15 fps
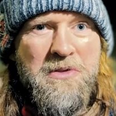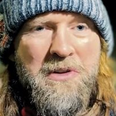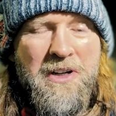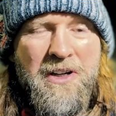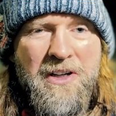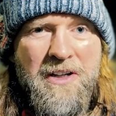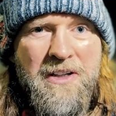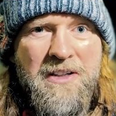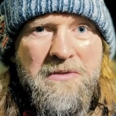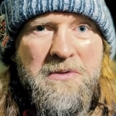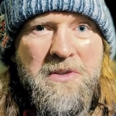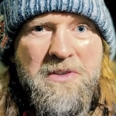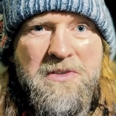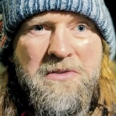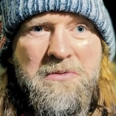
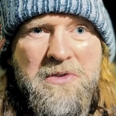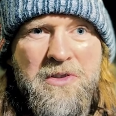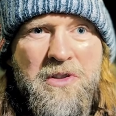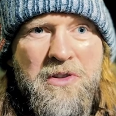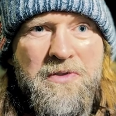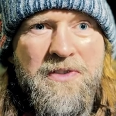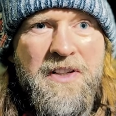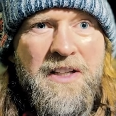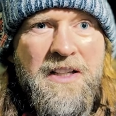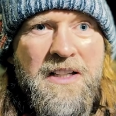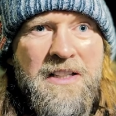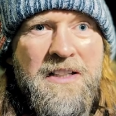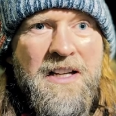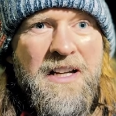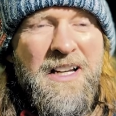a good
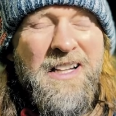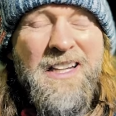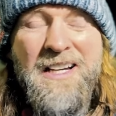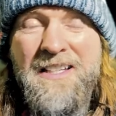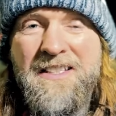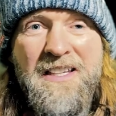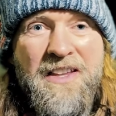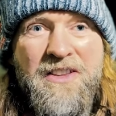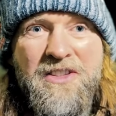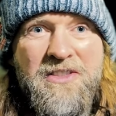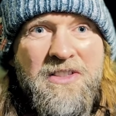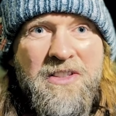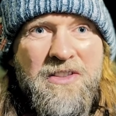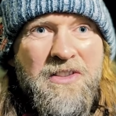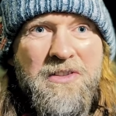feeling. Like I said,
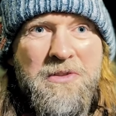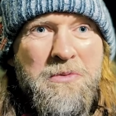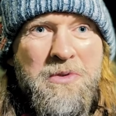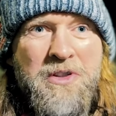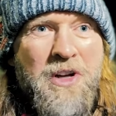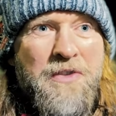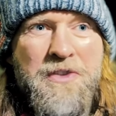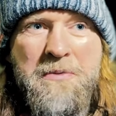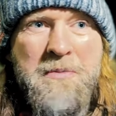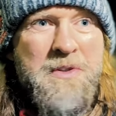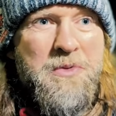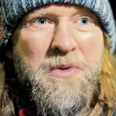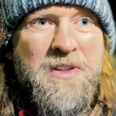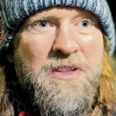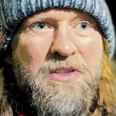there were nothing
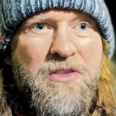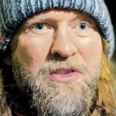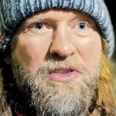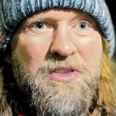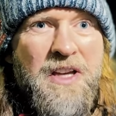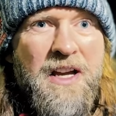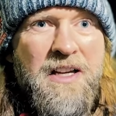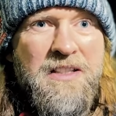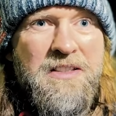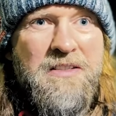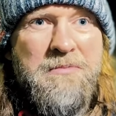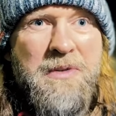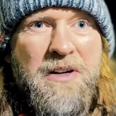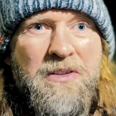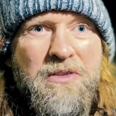between the two sides.
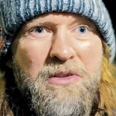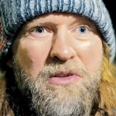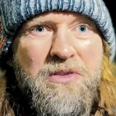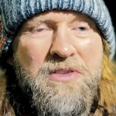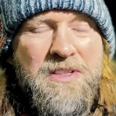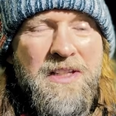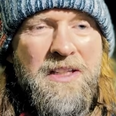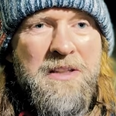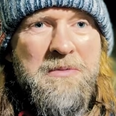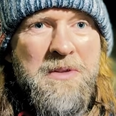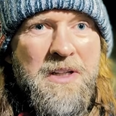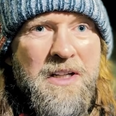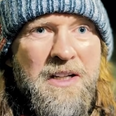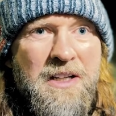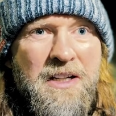Barra are a good team.
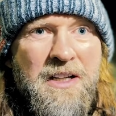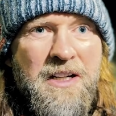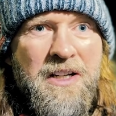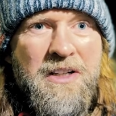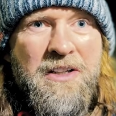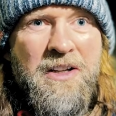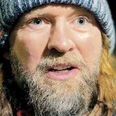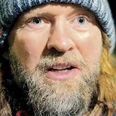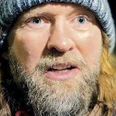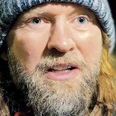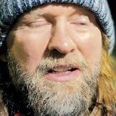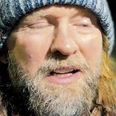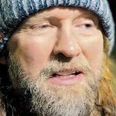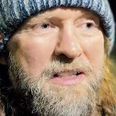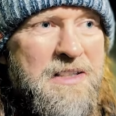And
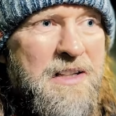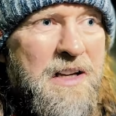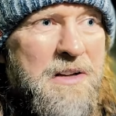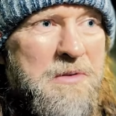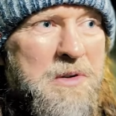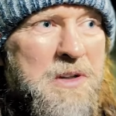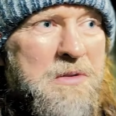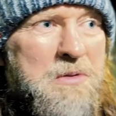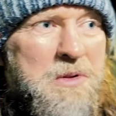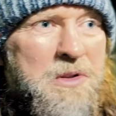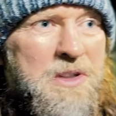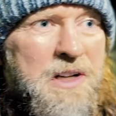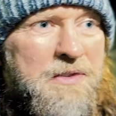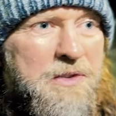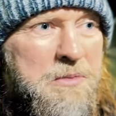like I said, we're
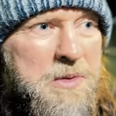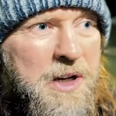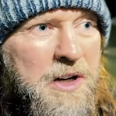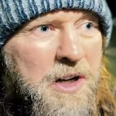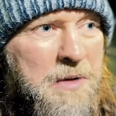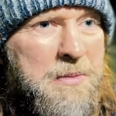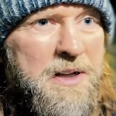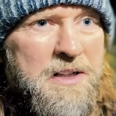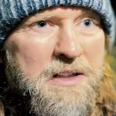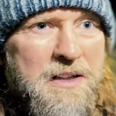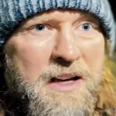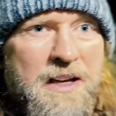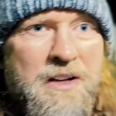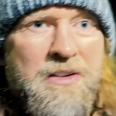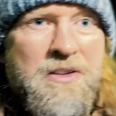going to have to be on our mettle
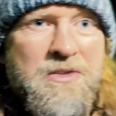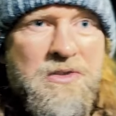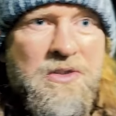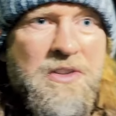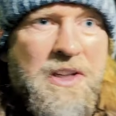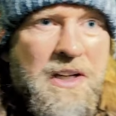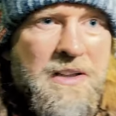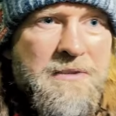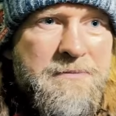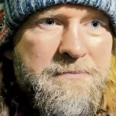again on Sunday. Yeah.